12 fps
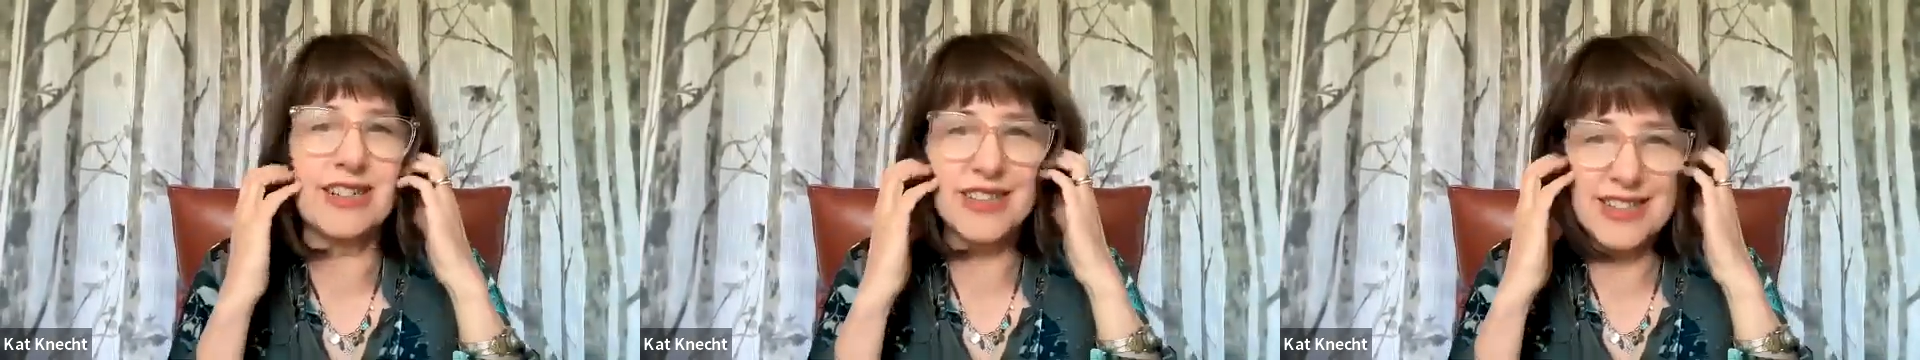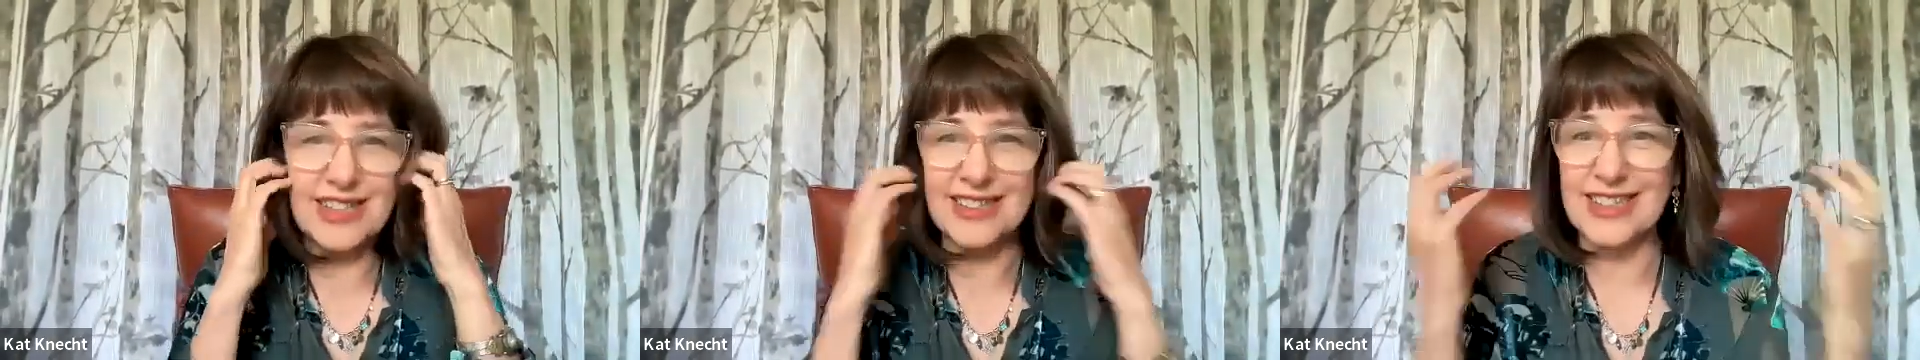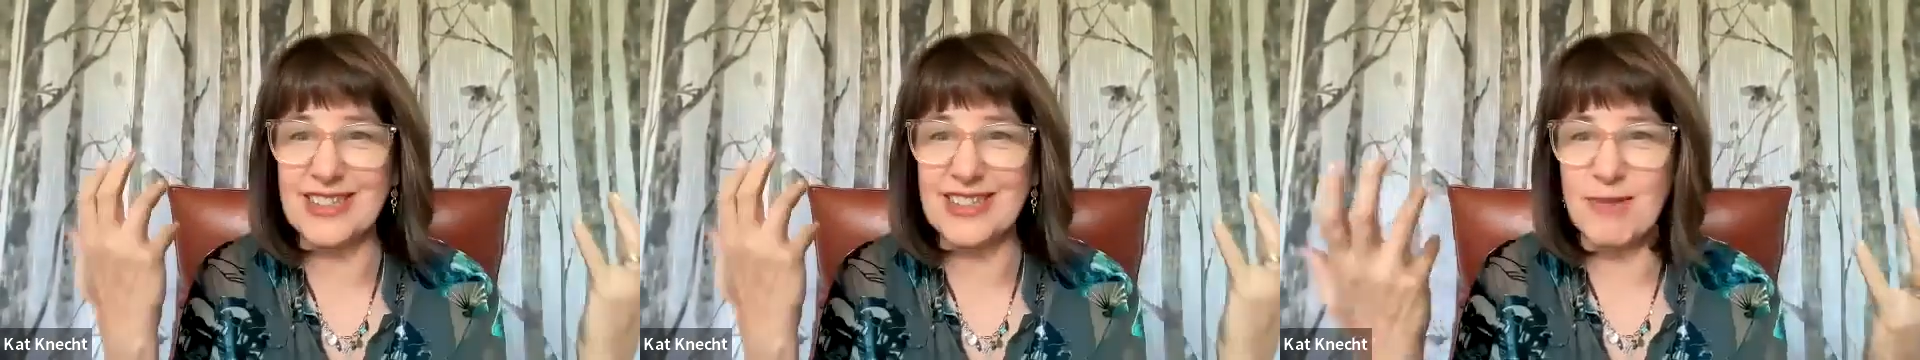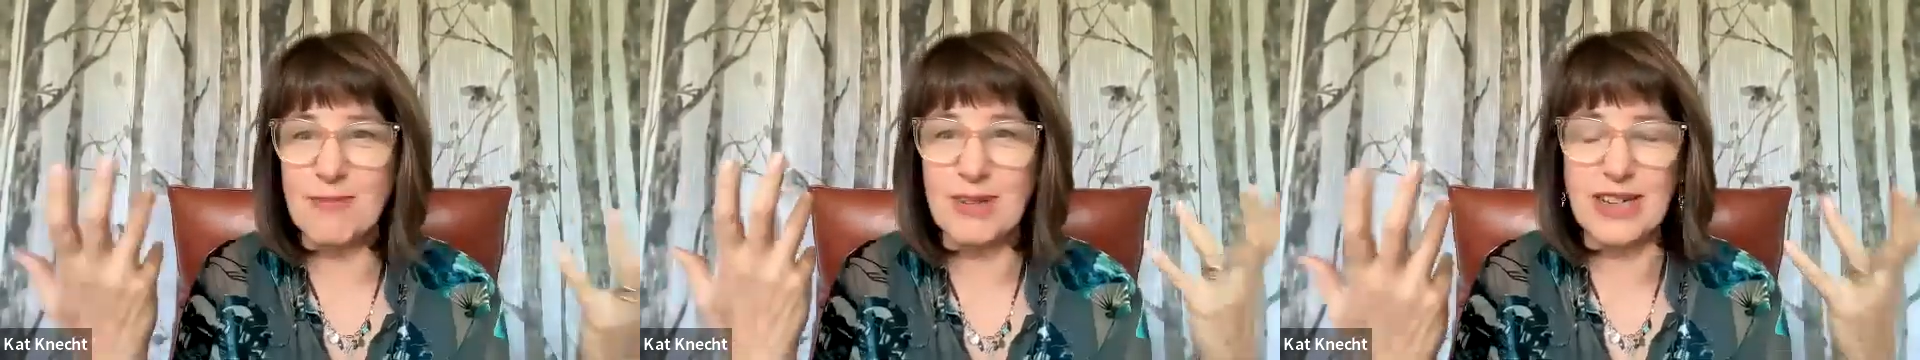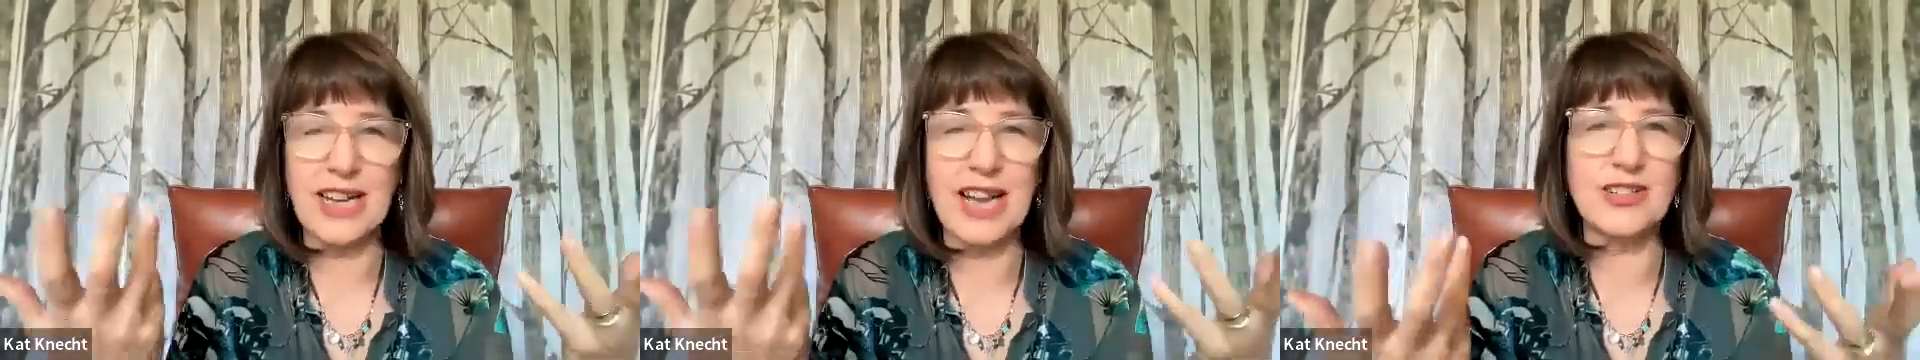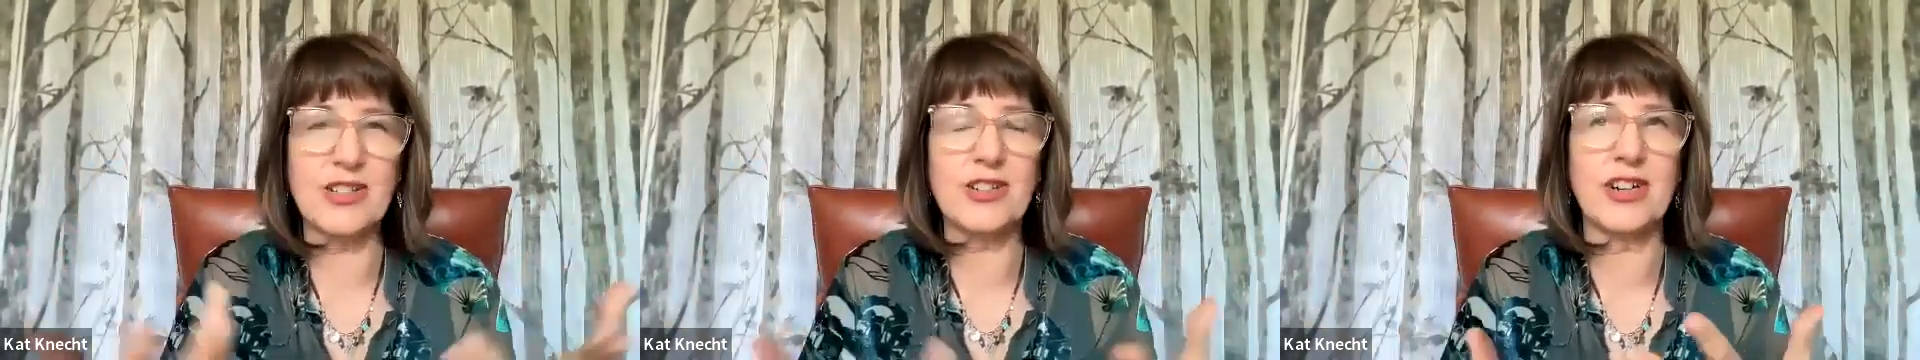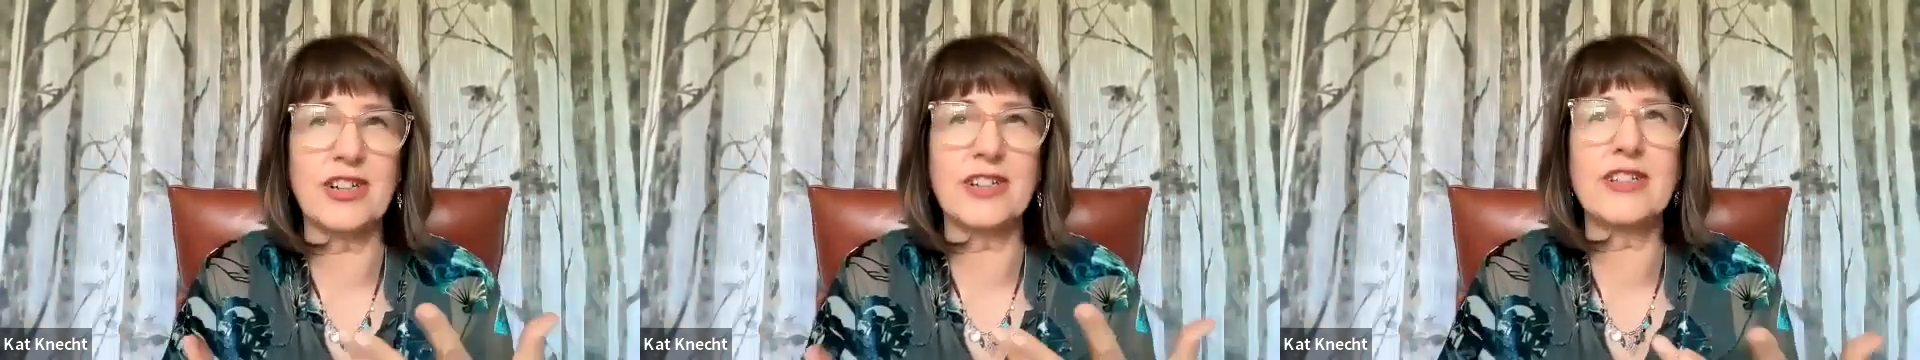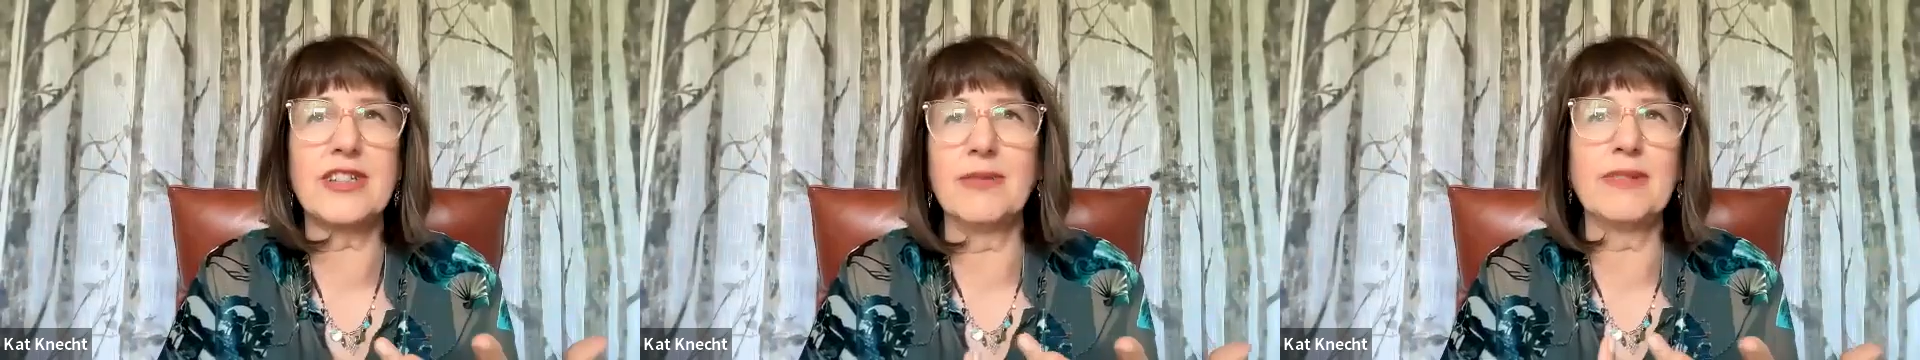see that somebody has started
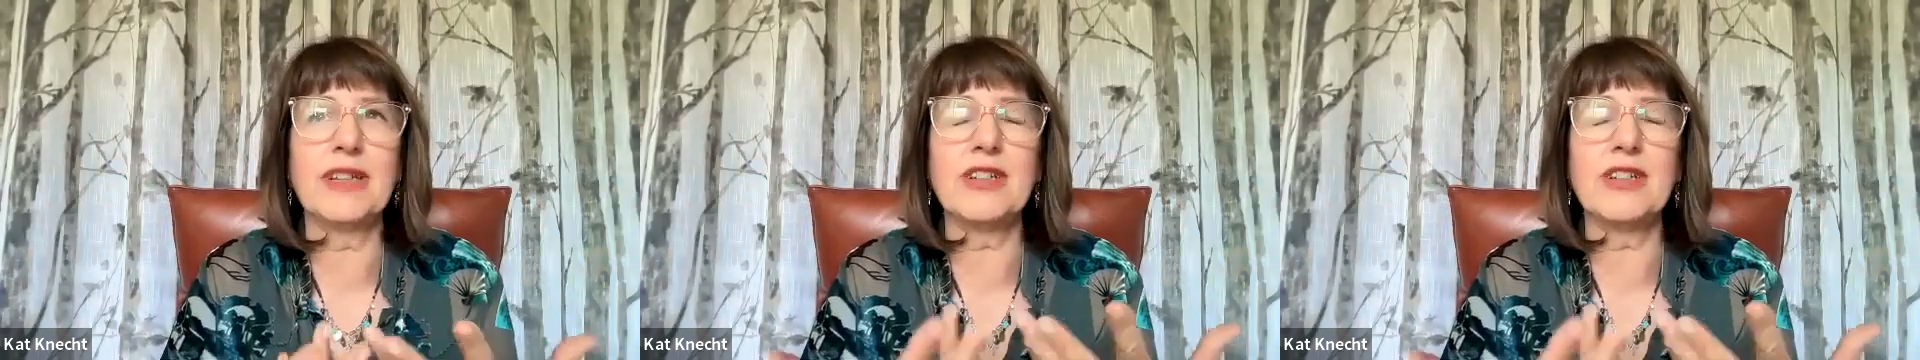something